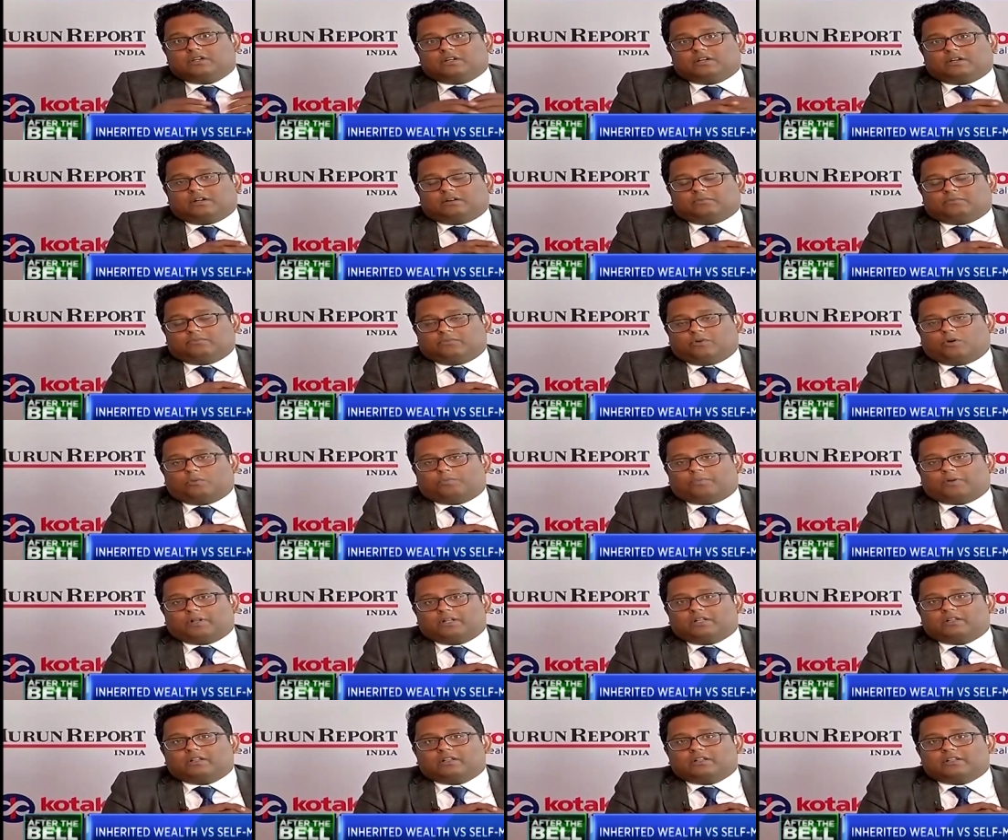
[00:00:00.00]

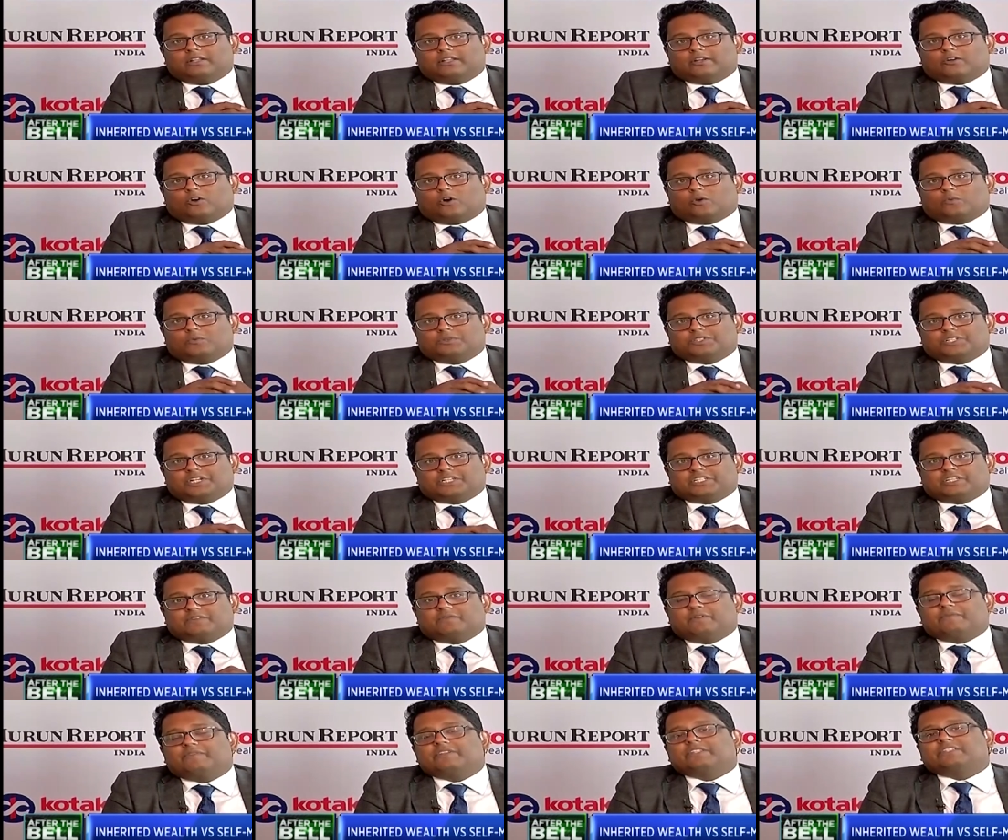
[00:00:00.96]
open the
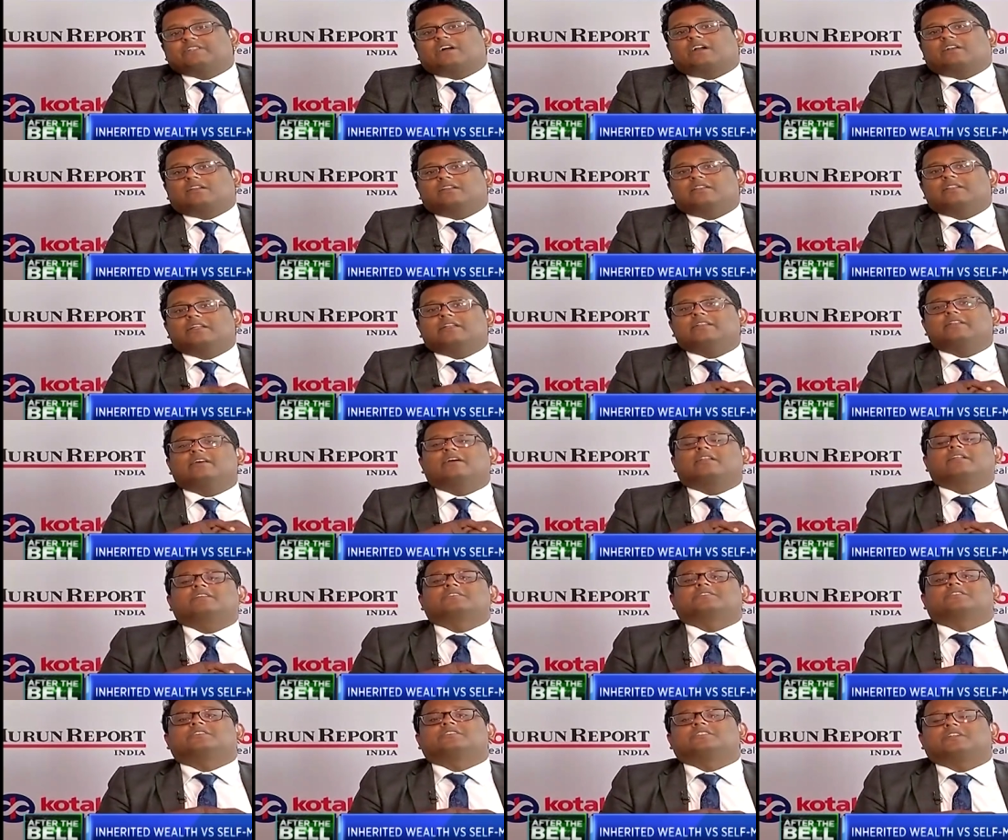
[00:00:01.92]
conversation, when we started the India
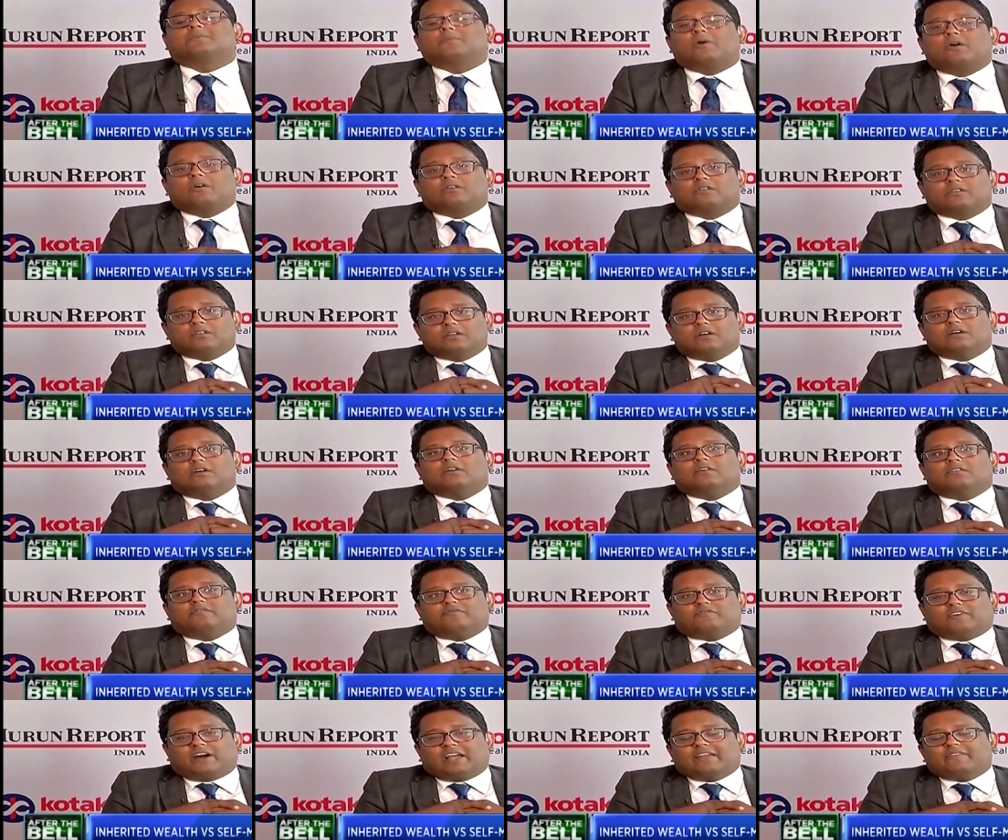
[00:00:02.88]
Rich List about
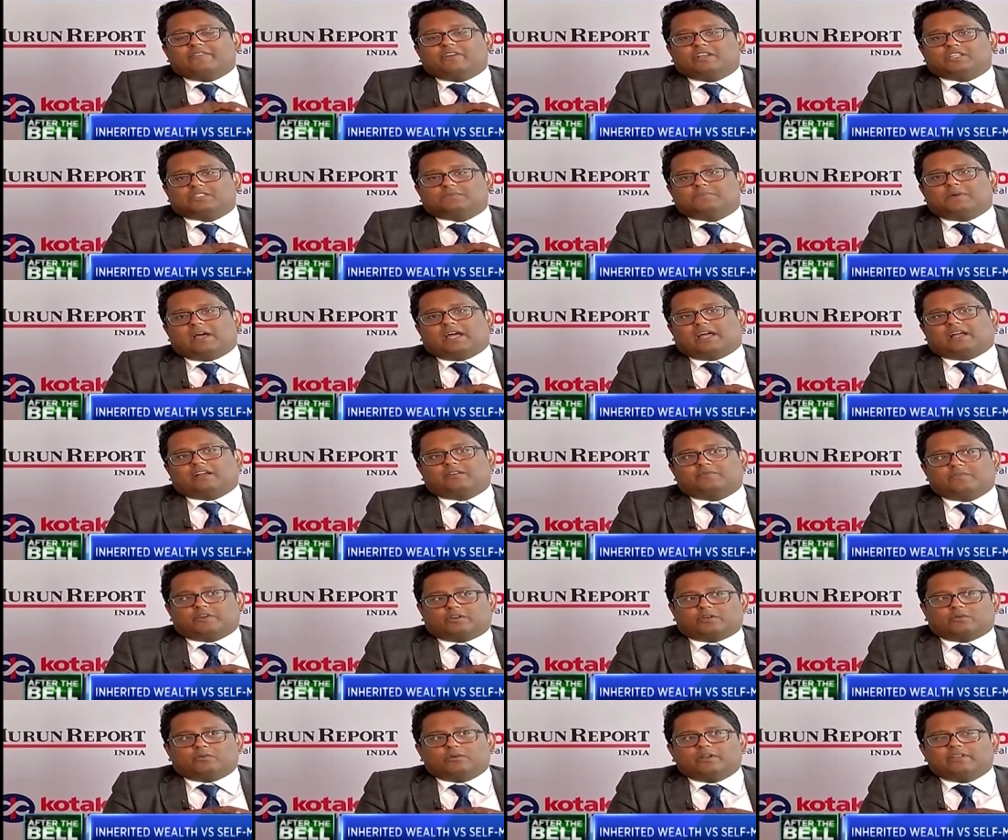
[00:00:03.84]
5 years back,
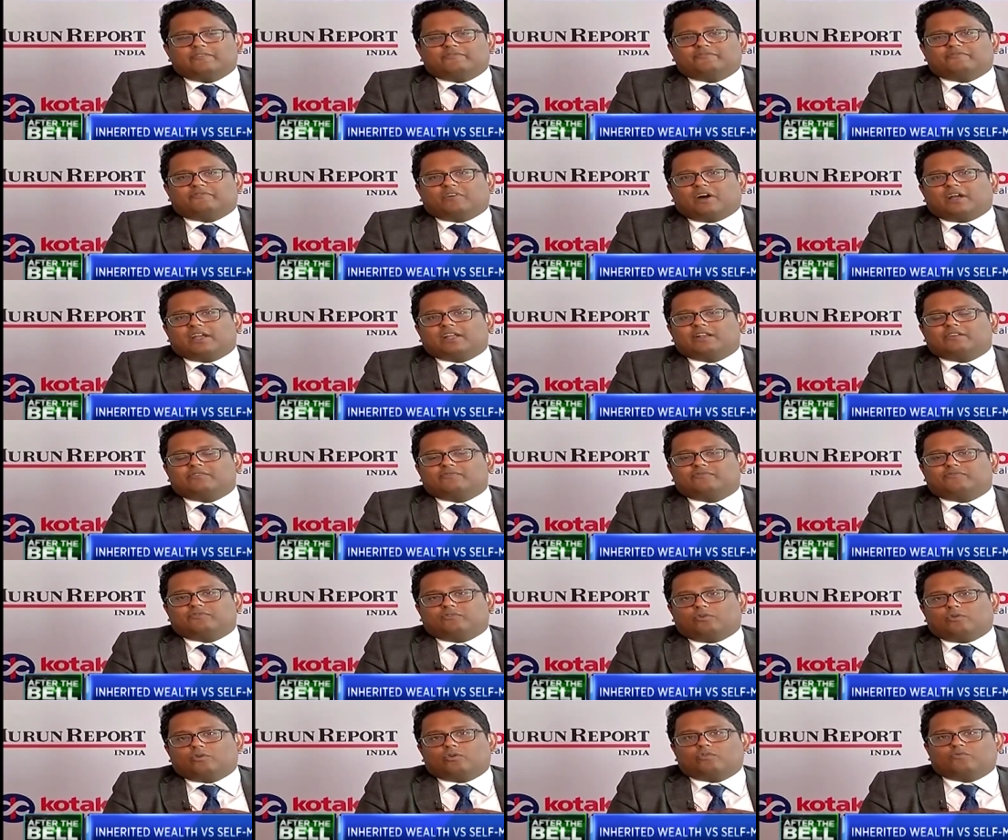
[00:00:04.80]
we could only find
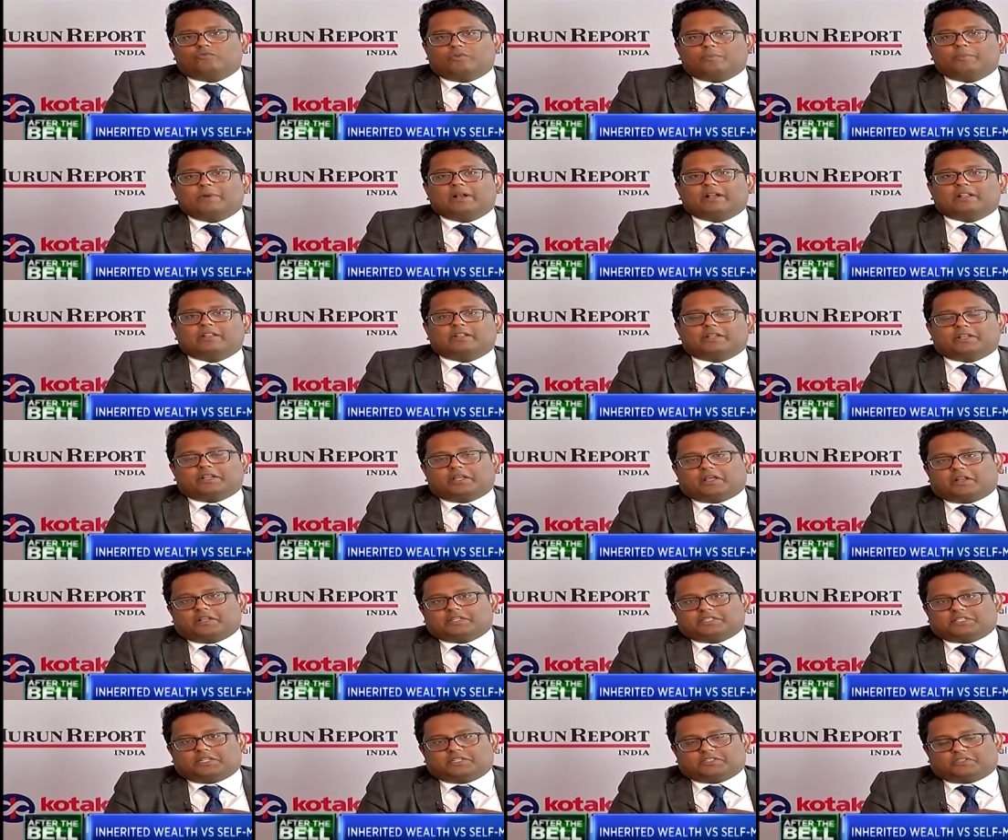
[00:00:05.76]
4 women in the
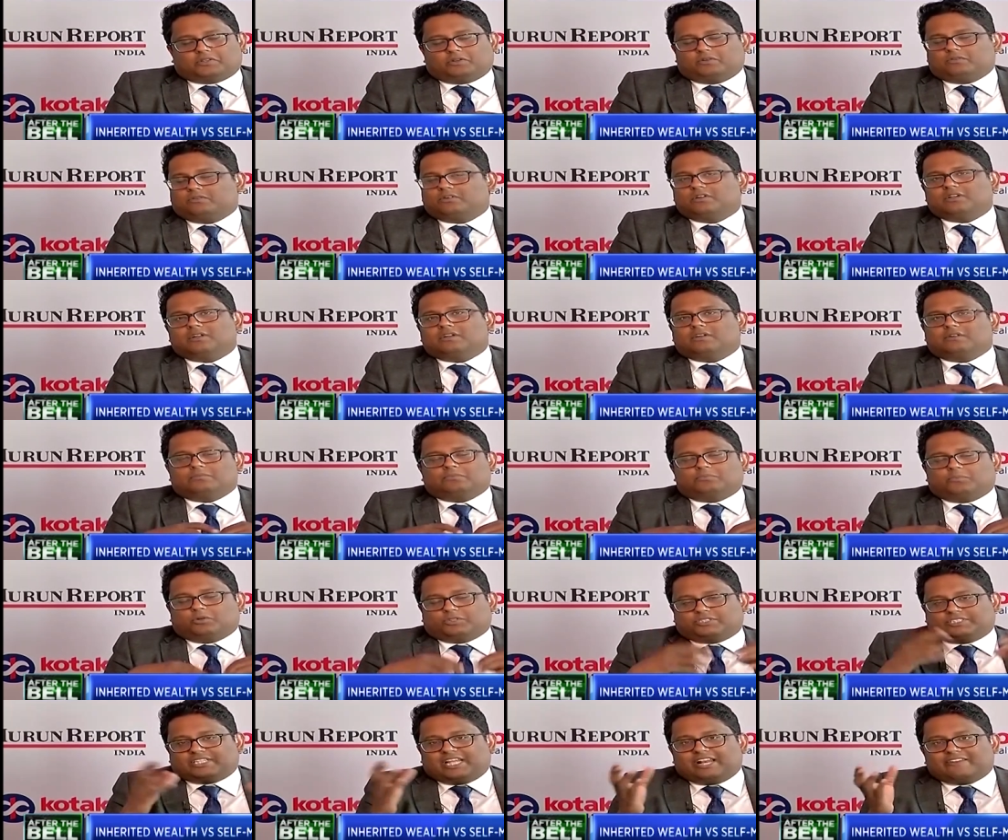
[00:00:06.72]
India Rich List, you know,
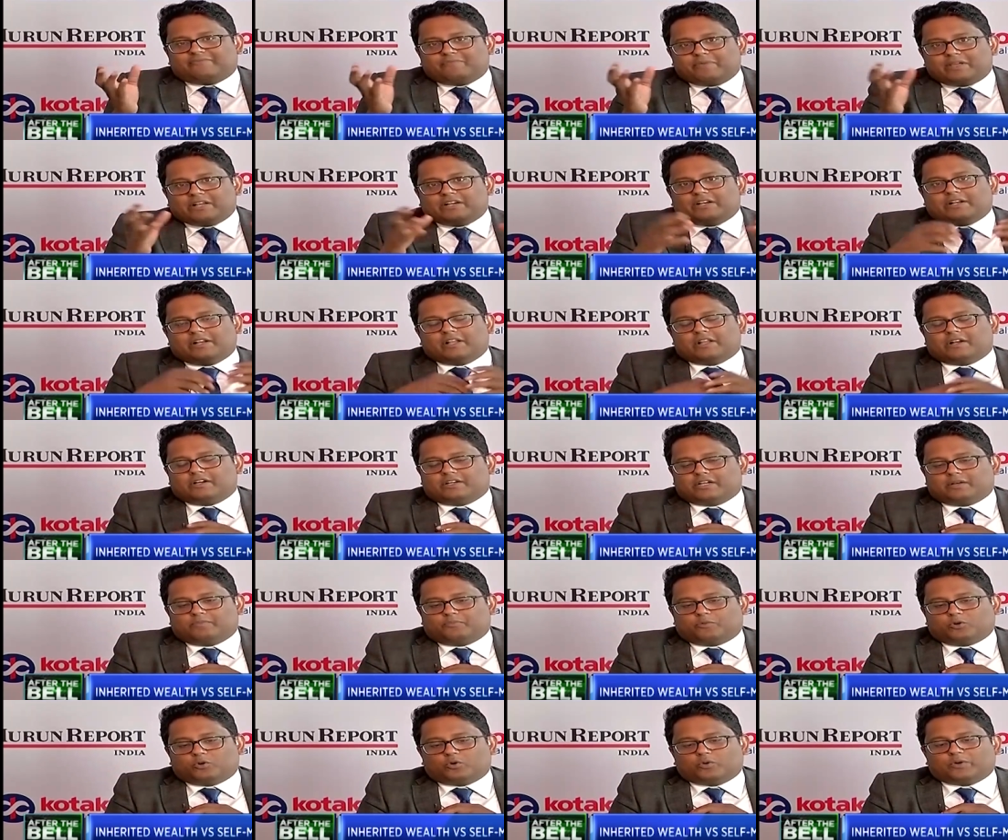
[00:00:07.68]
put self-made and
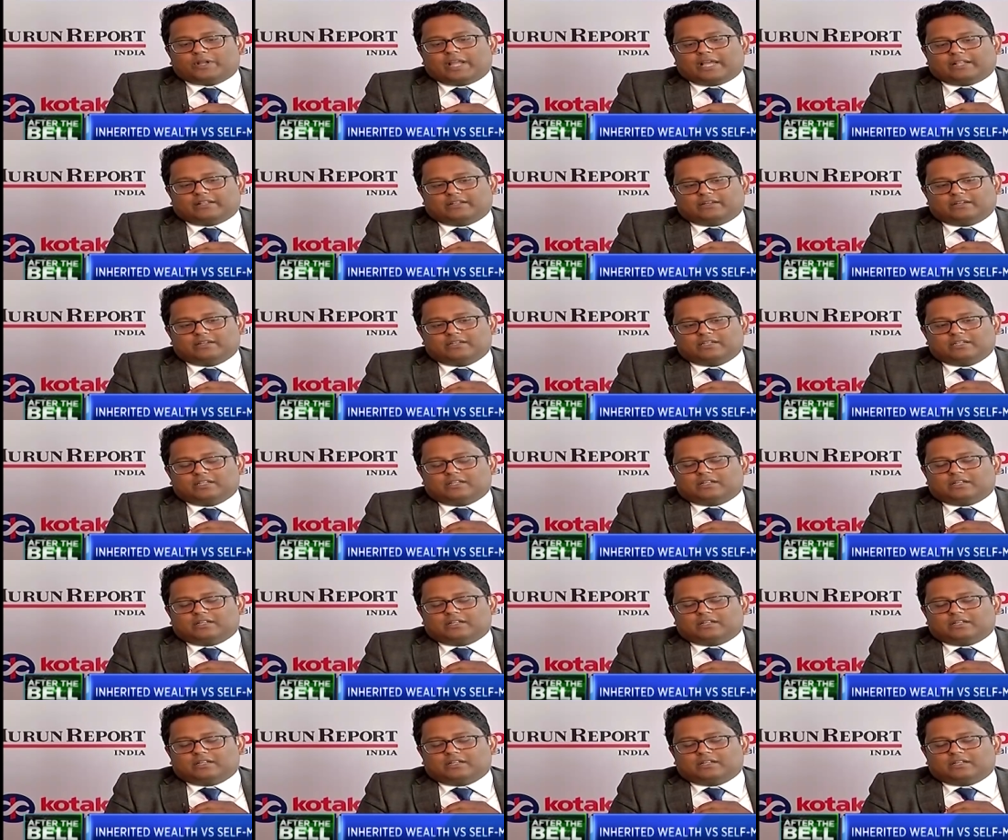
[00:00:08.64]
inherited put together,